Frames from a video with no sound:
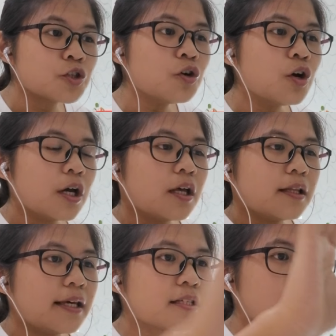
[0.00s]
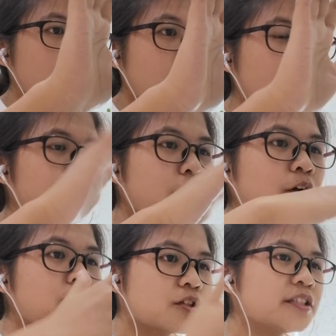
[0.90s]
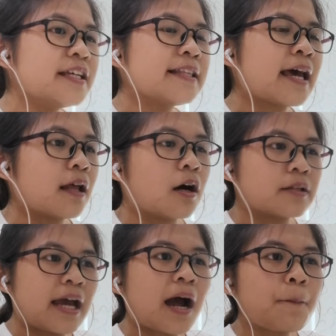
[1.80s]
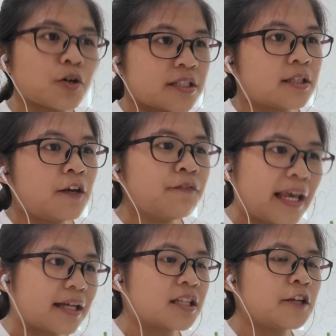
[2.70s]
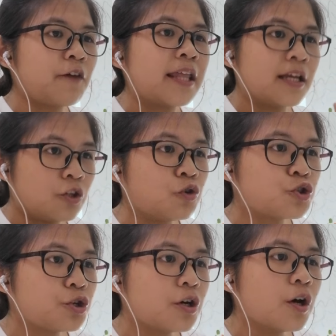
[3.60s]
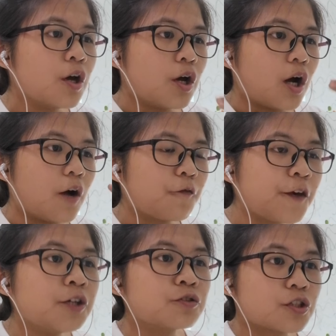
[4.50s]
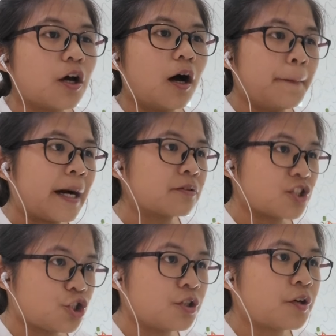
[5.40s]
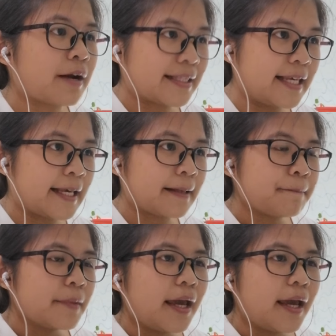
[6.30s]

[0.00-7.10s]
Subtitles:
So I concluded that there are positive, negative, and a neutral views about journal writing.